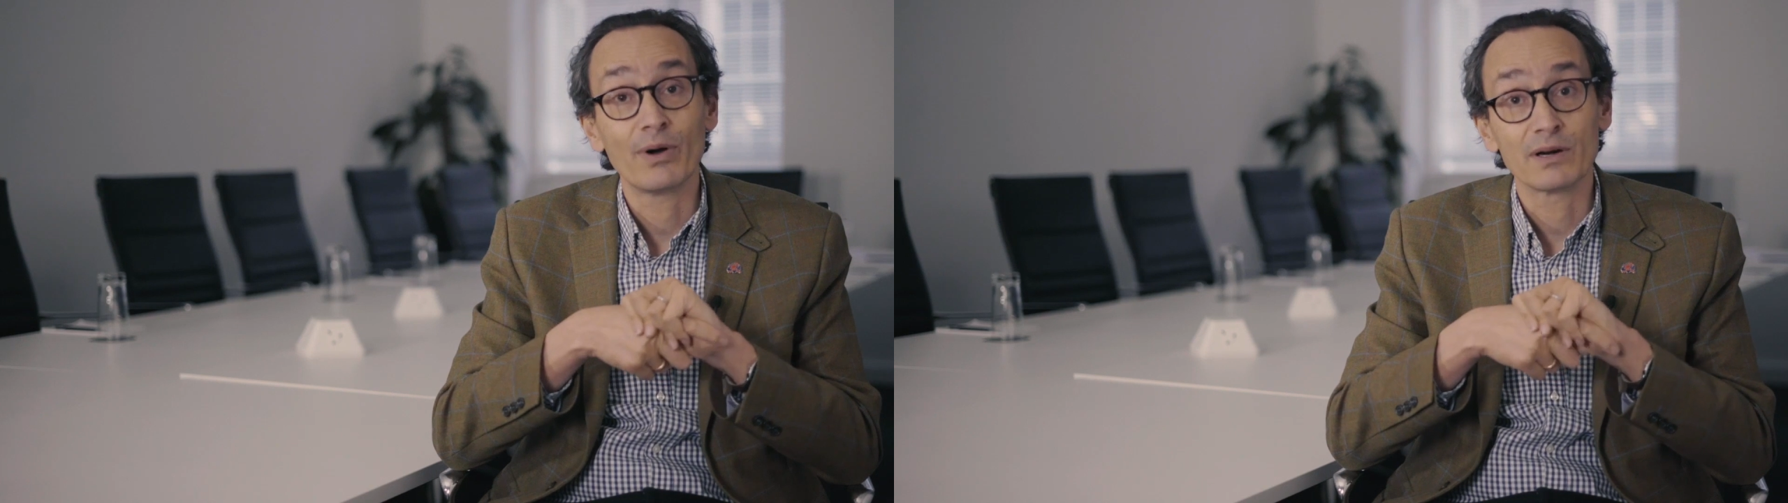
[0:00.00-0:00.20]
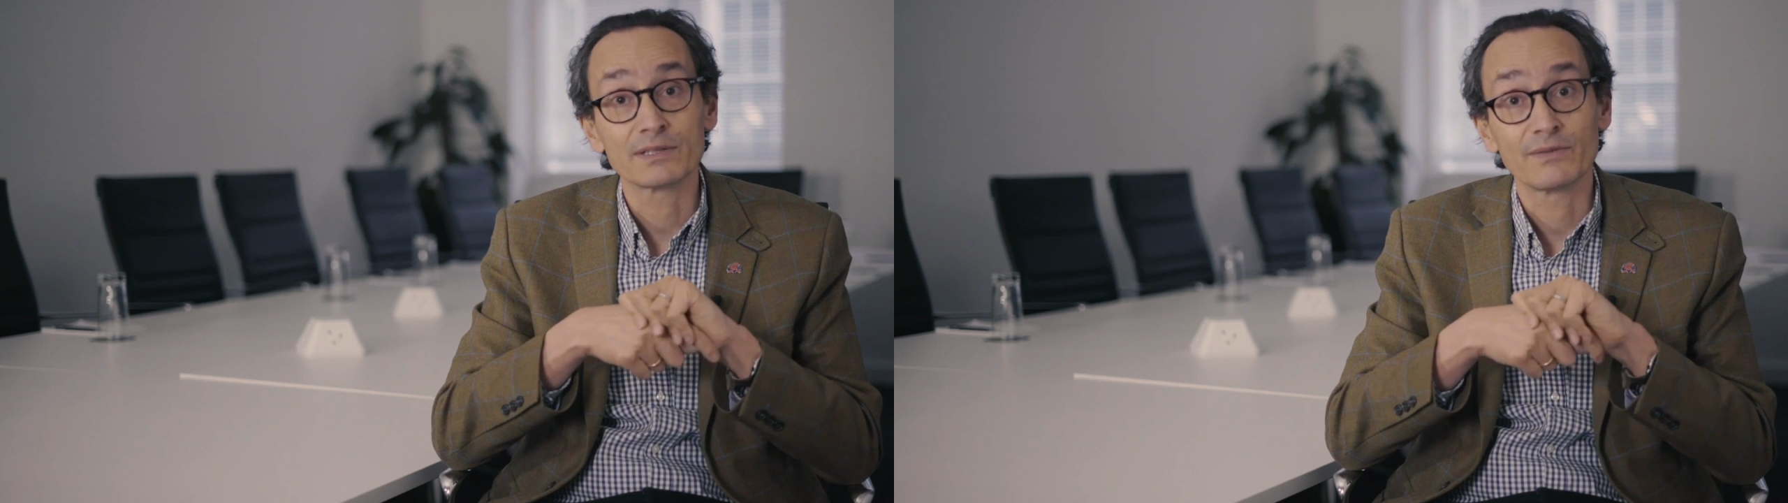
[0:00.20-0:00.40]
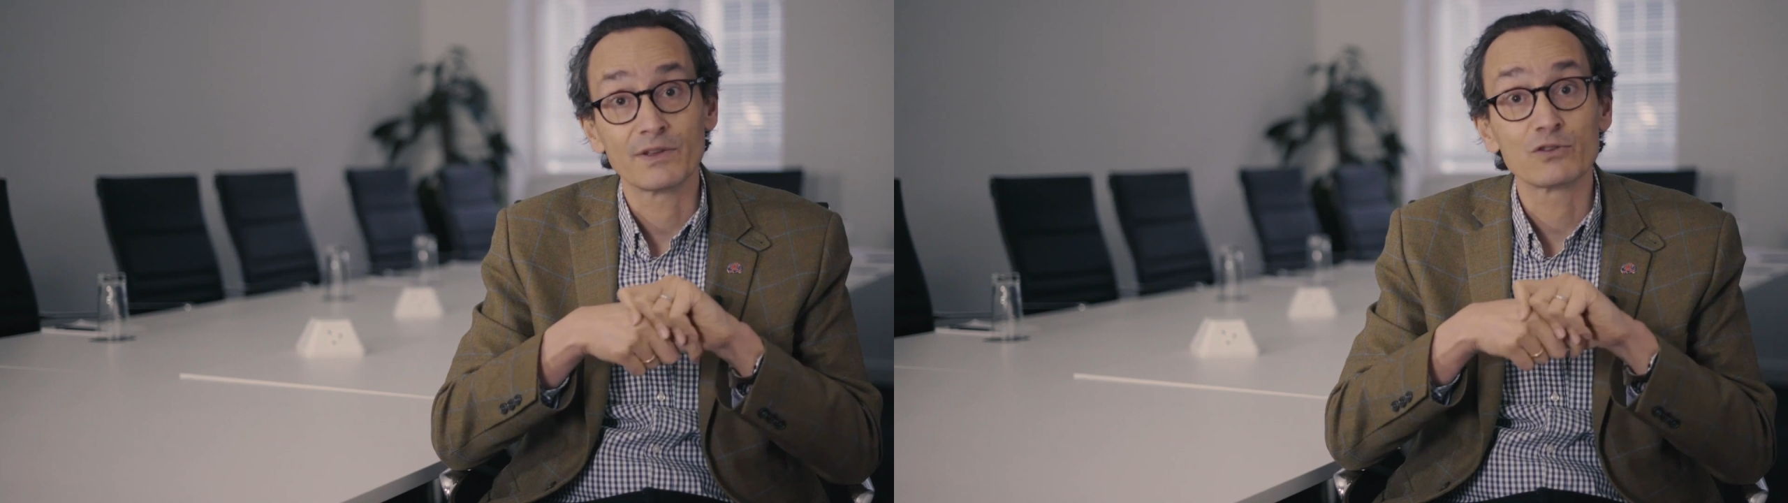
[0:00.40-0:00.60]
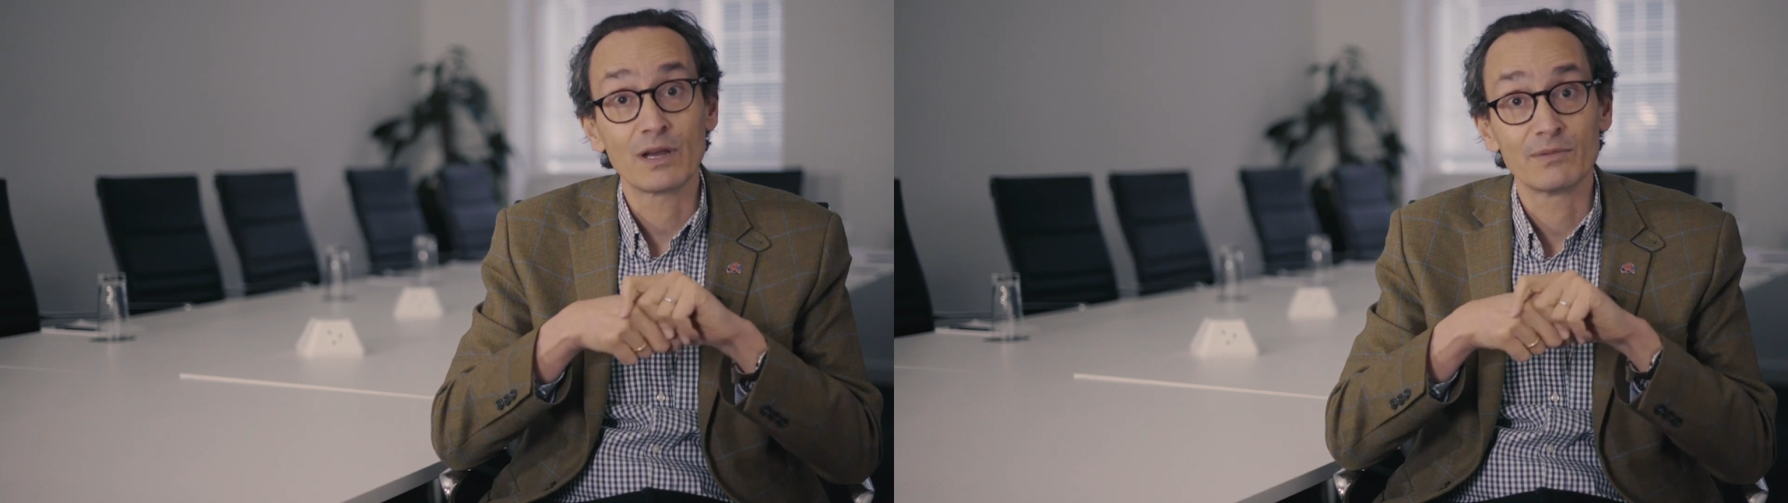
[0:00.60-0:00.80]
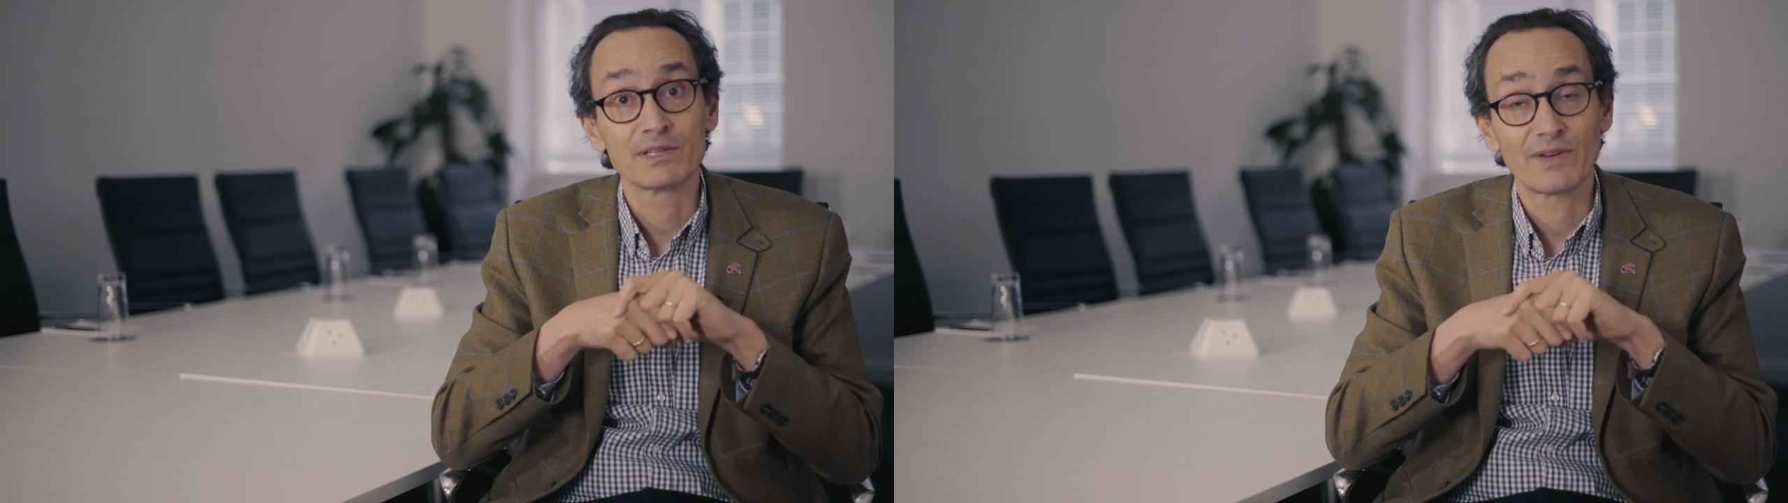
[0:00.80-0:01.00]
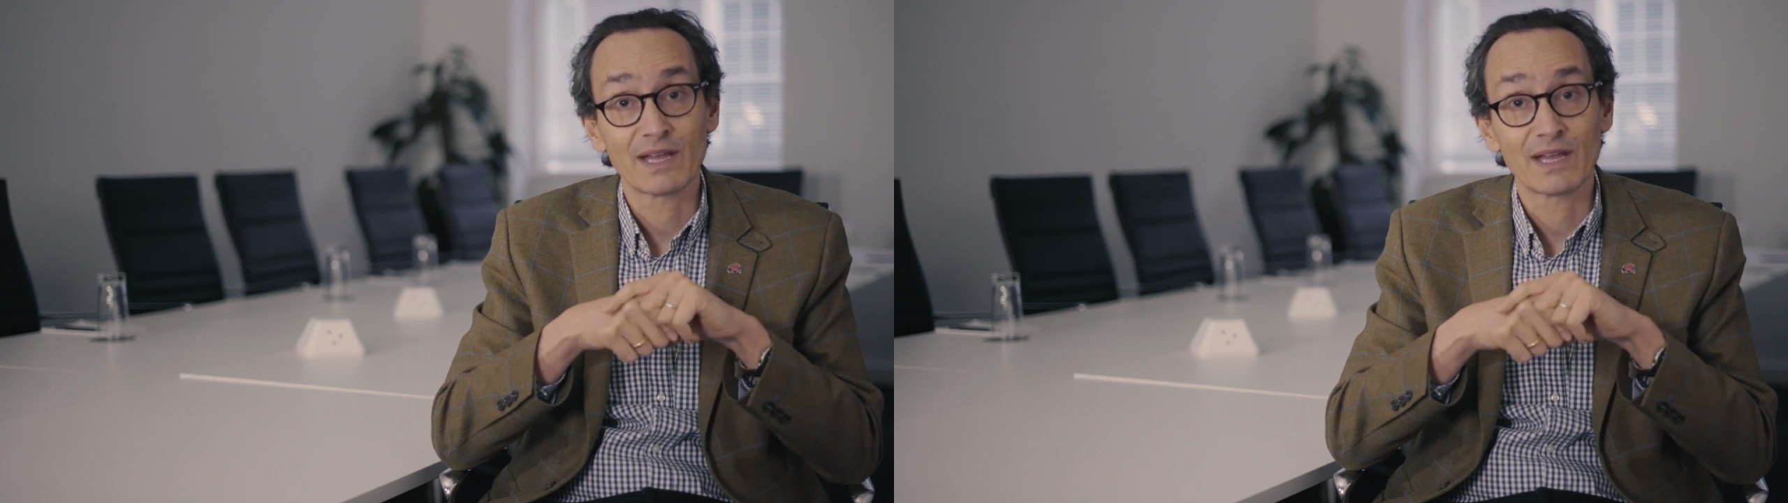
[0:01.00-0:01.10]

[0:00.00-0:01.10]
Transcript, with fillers: part of the treatment of